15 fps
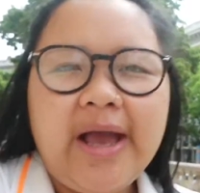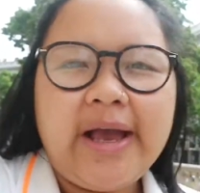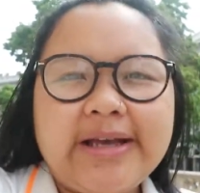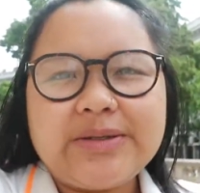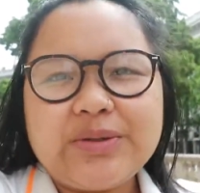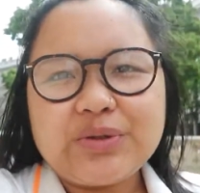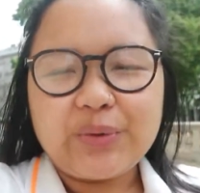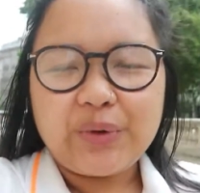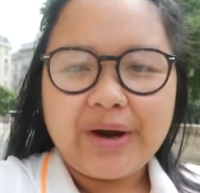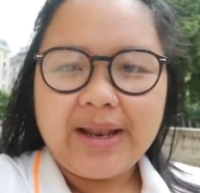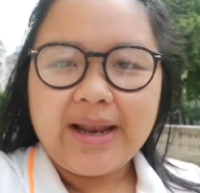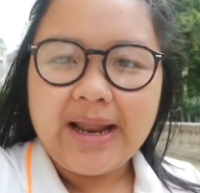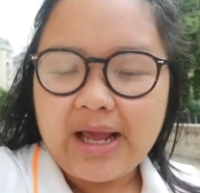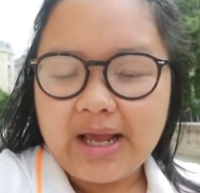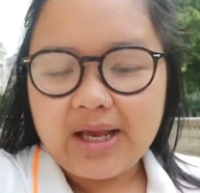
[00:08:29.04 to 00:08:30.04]
because it's quite
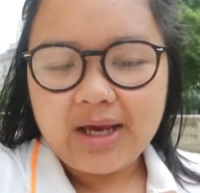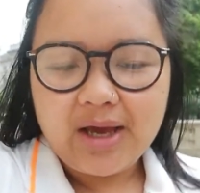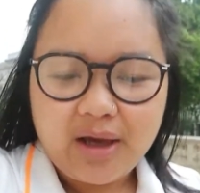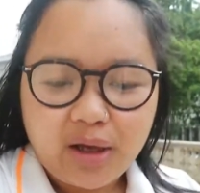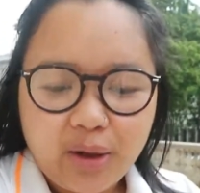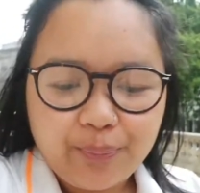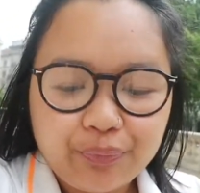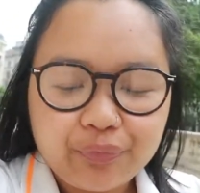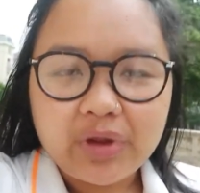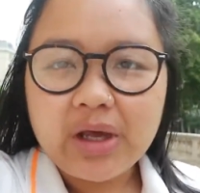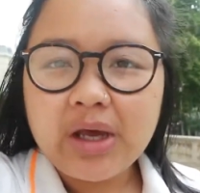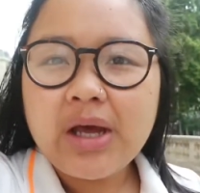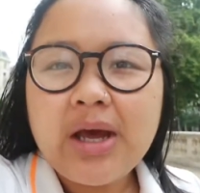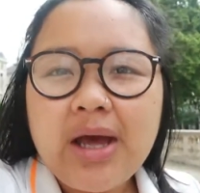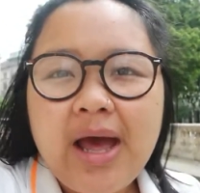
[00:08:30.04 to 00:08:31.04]
late.
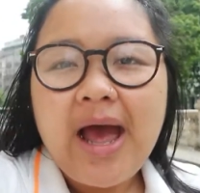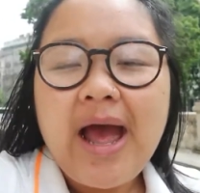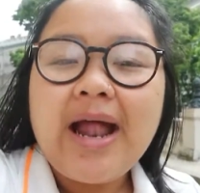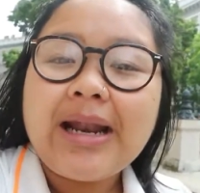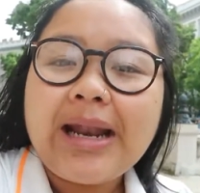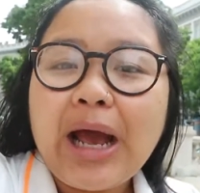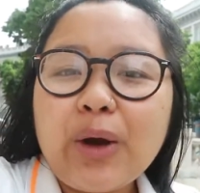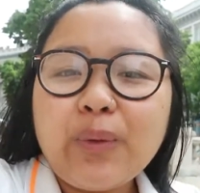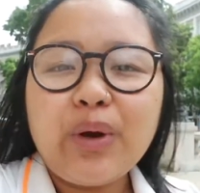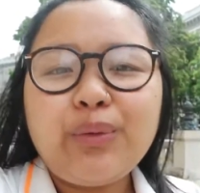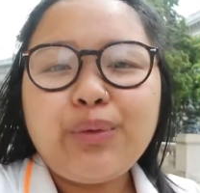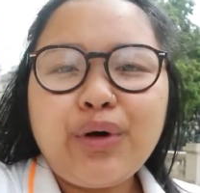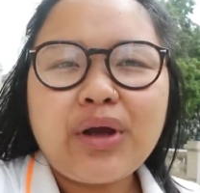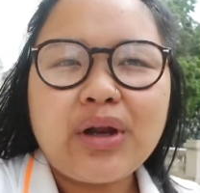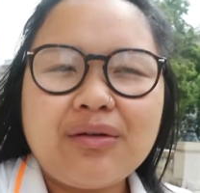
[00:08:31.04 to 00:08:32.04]
Now we're
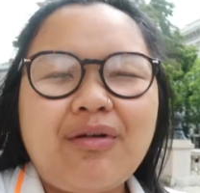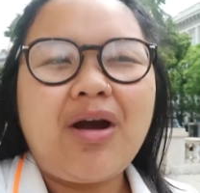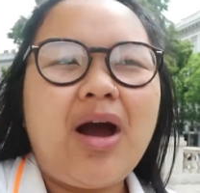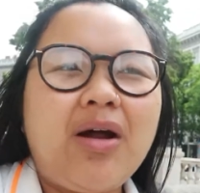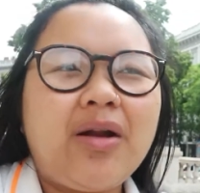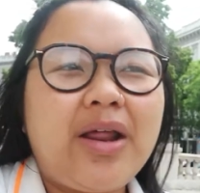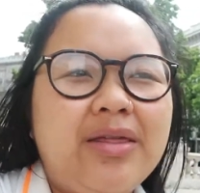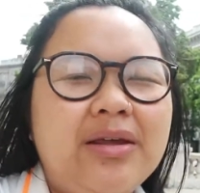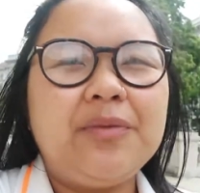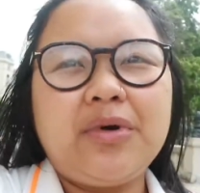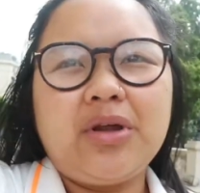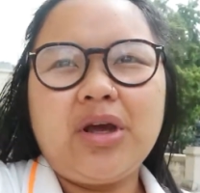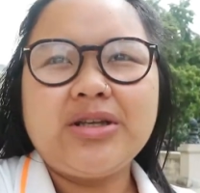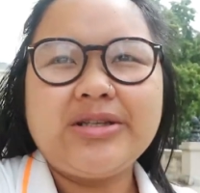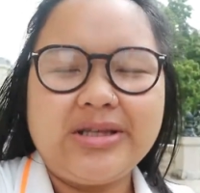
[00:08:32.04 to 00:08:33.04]
walking around. I think we're
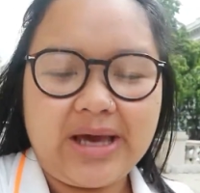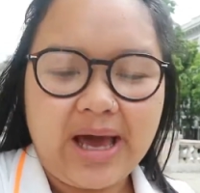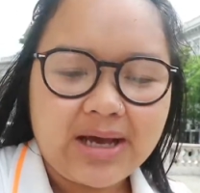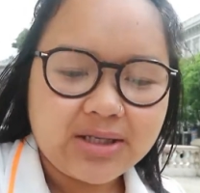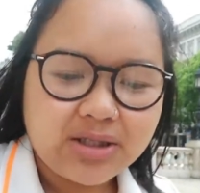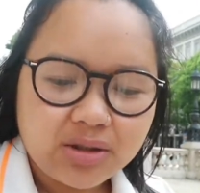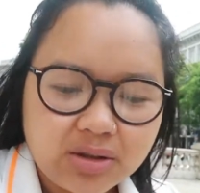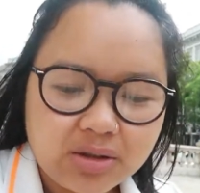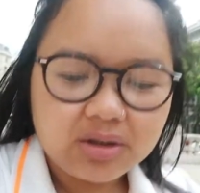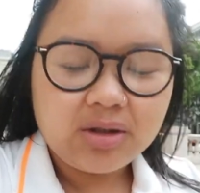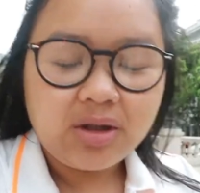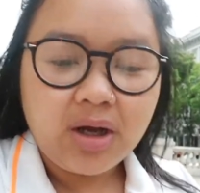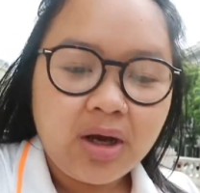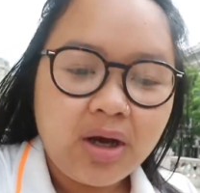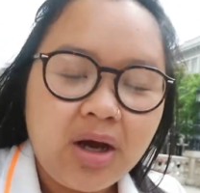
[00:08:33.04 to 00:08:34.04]
gonna go to the
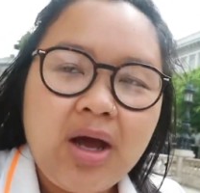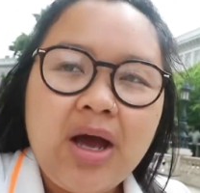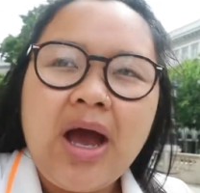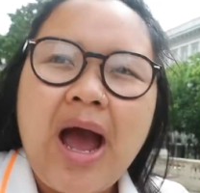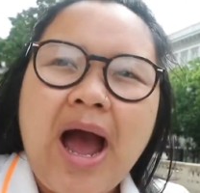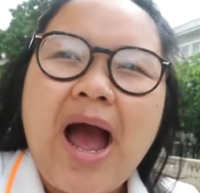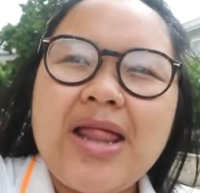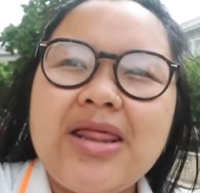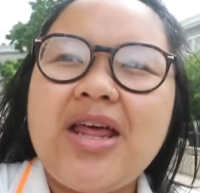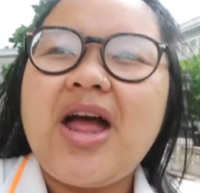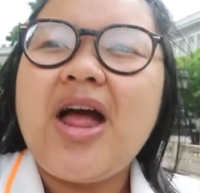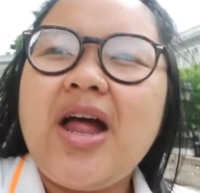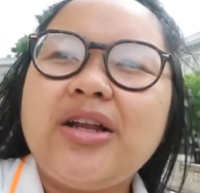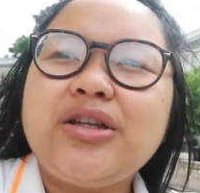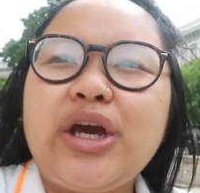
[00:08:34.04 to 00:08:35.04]
castle and
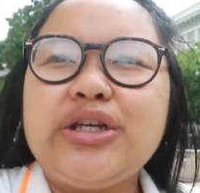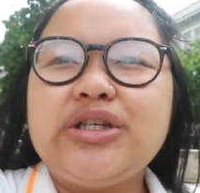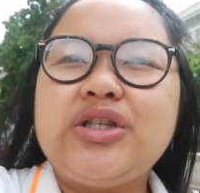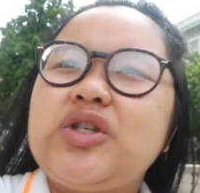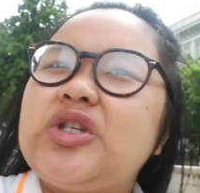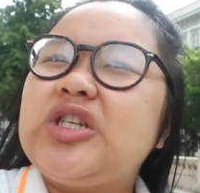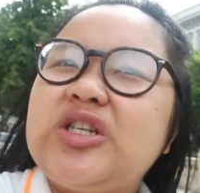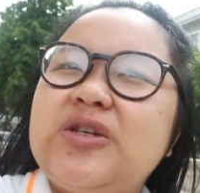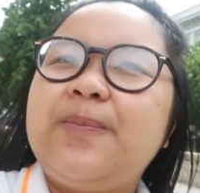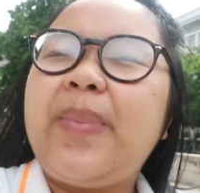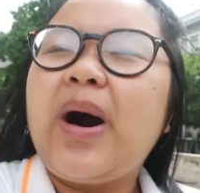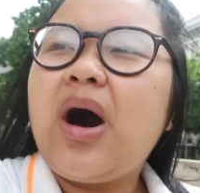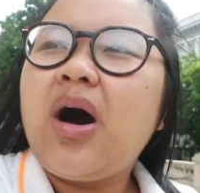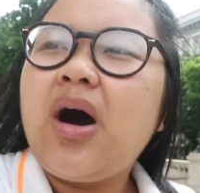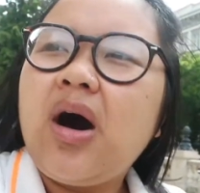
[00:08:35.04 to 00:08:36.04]
then go to the
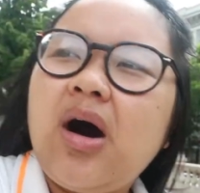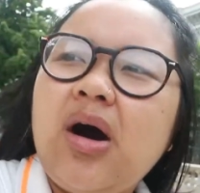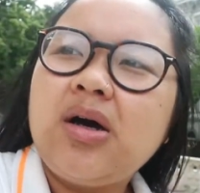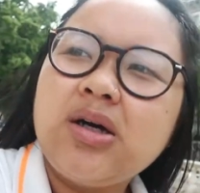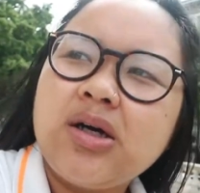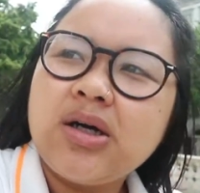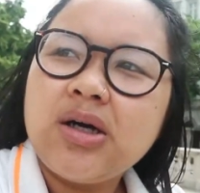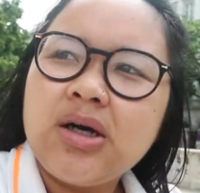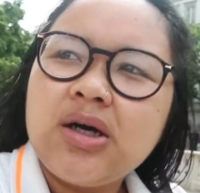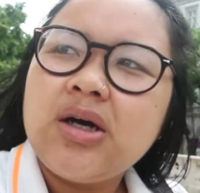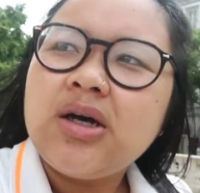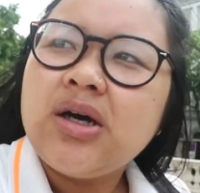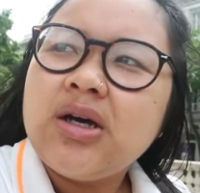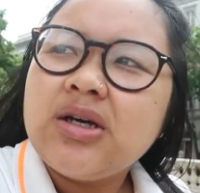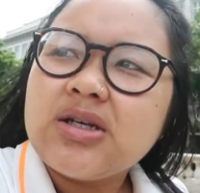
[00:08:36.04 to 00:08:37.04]
spa.
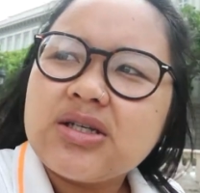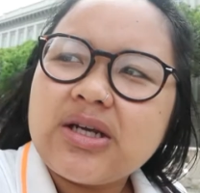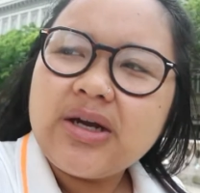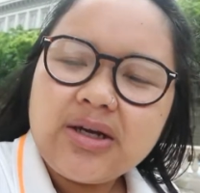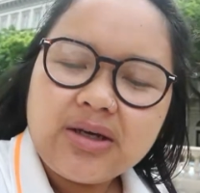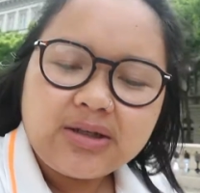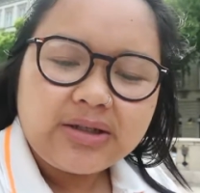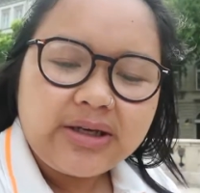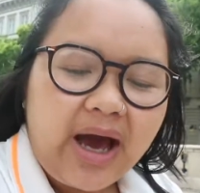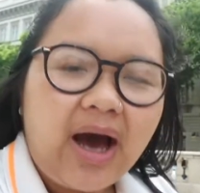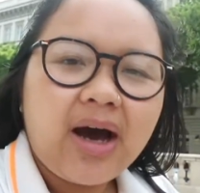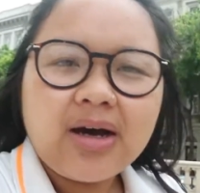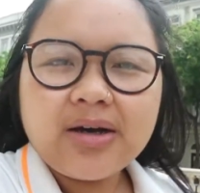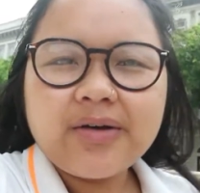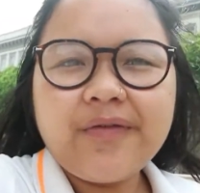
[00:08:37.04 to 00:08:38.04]
So
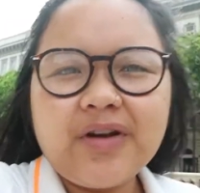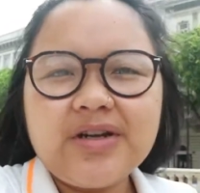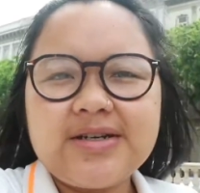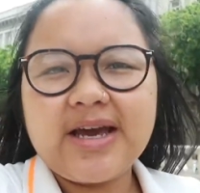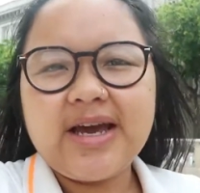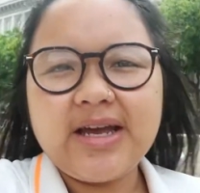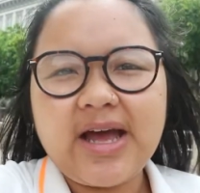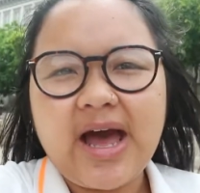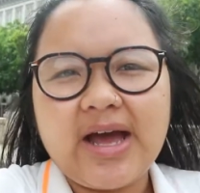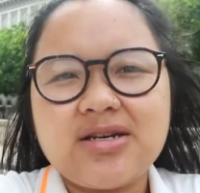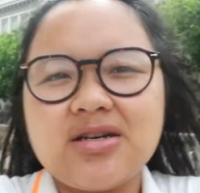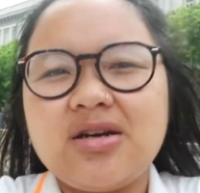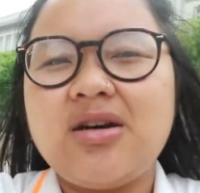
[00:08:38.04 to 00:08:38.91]
yeah, fun day ahead.